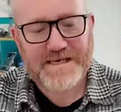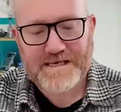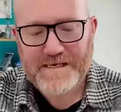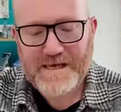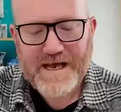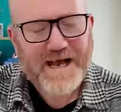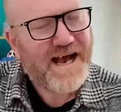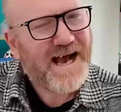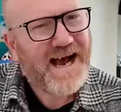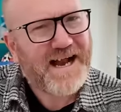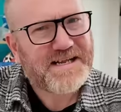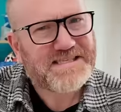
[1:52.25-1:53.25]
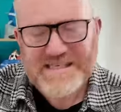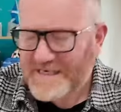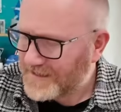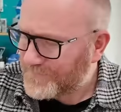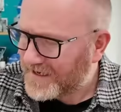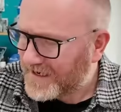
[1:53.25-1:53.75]
year. And it's a
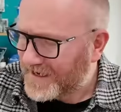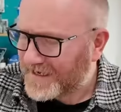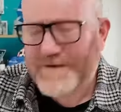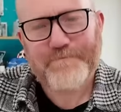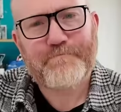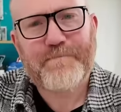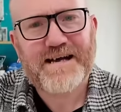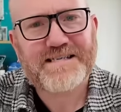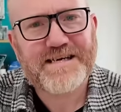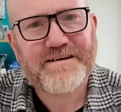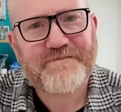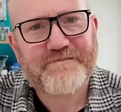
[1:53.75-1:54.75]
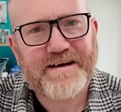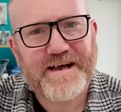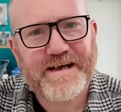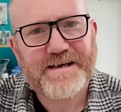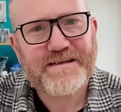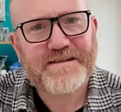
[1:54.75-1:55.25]
little bit like Basket of
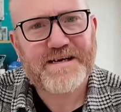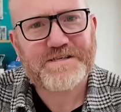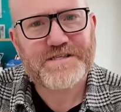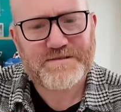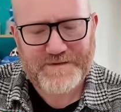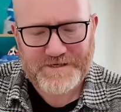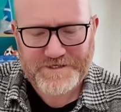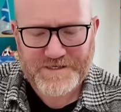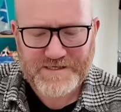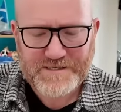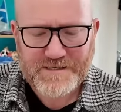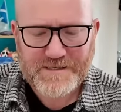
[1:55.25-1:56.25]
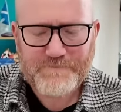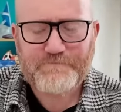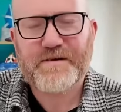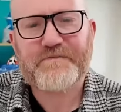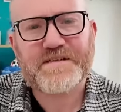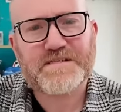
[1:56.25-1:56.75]
Fire that I just mentioned,
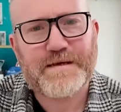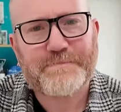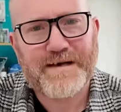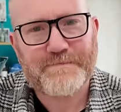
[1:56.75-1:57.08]
but for sweet